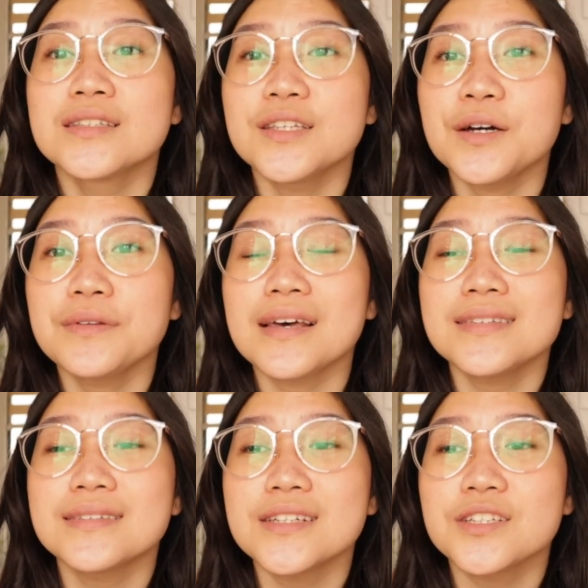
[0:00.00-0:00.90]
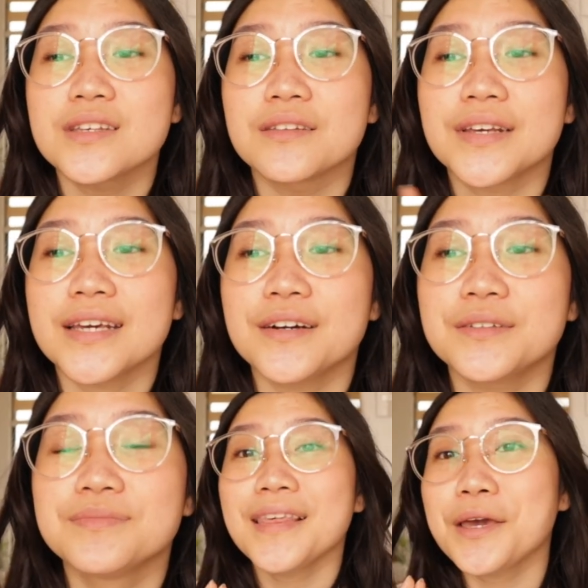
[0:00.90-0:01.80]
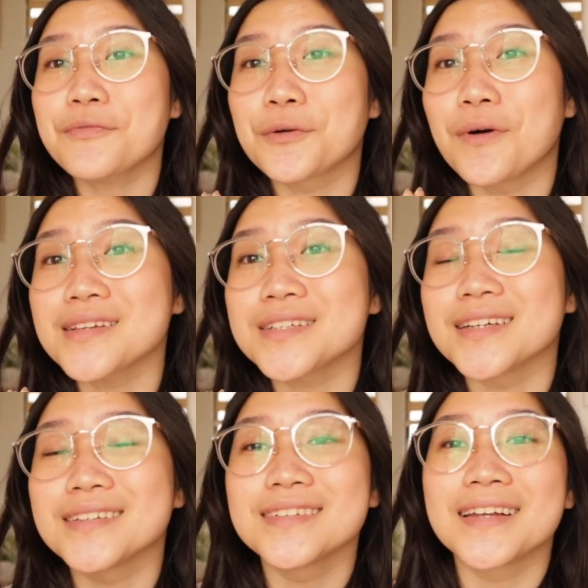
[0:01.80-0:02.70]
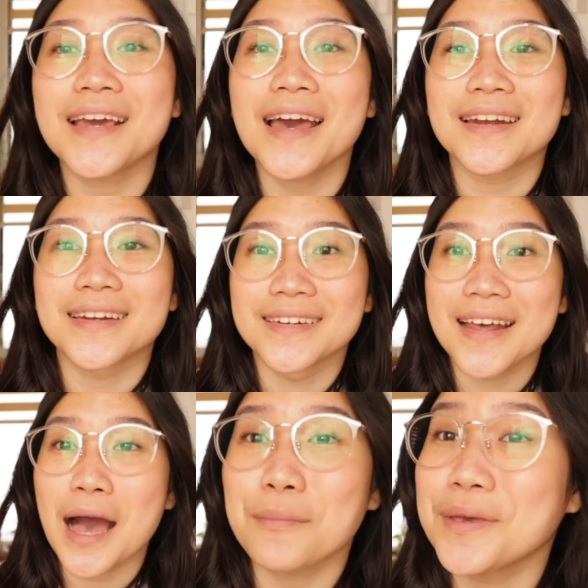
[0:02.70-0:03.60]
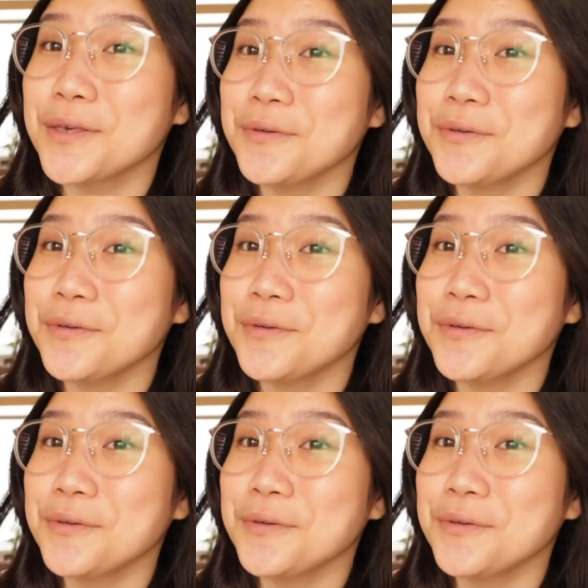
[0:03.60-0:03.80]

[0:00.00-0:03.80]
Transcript: So that's essentially the video. Thank you for watching. And again, Happy New